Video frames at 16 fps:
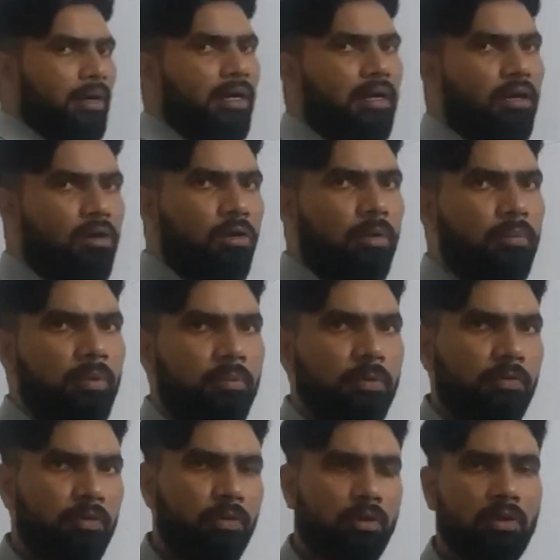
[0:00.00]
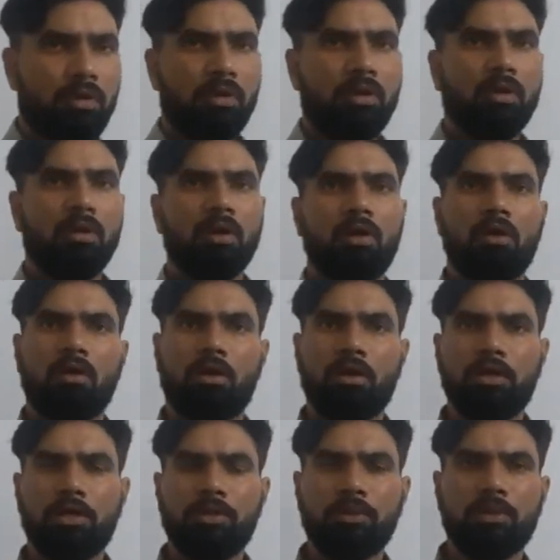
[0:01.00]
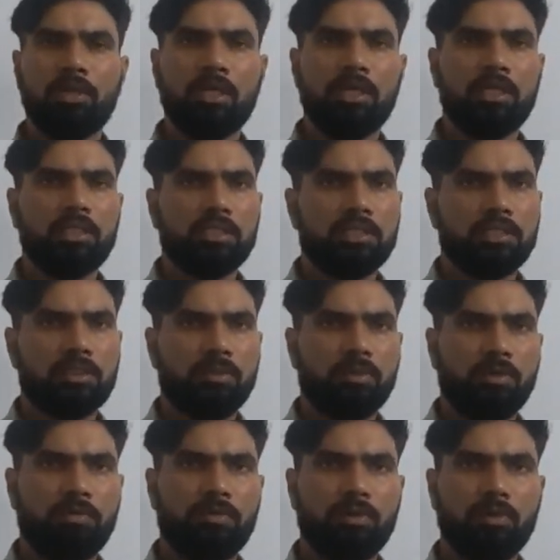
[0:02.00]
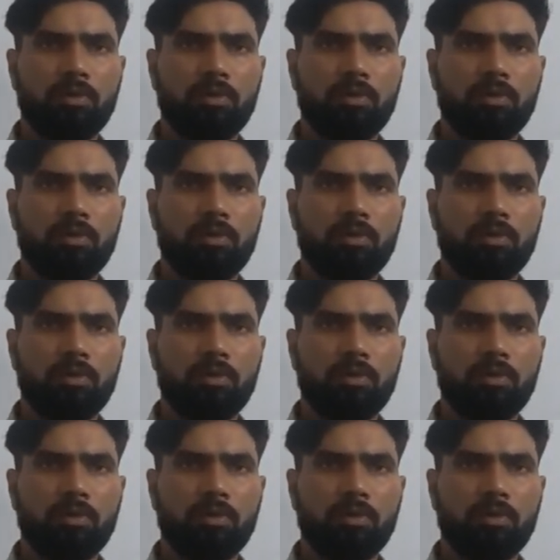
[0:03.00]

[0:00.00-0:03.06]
economy before, or did you hear the system of